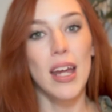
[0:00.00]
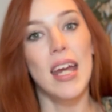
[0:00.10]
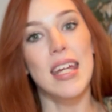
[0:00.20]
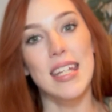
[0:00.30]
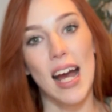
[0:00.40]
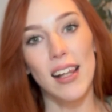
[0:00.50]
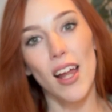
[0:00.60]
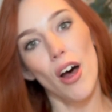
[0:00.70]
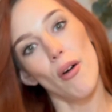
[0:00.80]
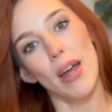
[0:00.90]

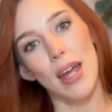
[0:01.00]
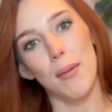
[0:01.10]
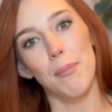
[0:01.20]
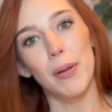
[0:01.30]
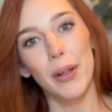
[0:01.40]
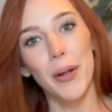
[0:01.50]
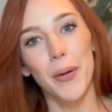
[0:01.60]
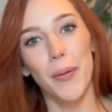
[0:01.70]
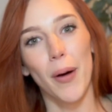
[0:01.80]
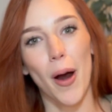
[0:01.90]
yellow and
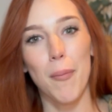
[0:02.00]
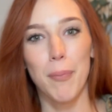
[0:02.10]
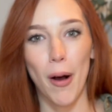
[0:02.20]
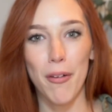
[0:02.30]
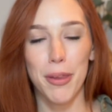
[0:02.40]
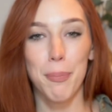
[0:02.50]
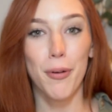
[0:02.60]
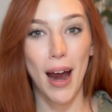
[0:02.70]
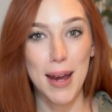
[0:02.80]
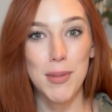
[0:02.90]
blue are both
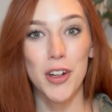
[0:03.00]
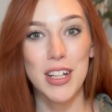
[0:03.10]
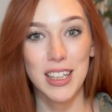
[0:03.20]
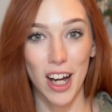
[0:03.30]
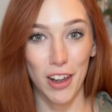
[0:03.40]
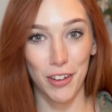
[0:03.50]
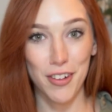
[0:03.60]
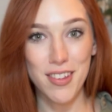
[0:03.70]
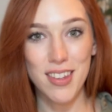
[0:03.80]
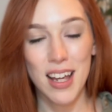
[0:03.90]
primary
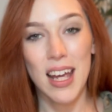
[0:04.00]
colors.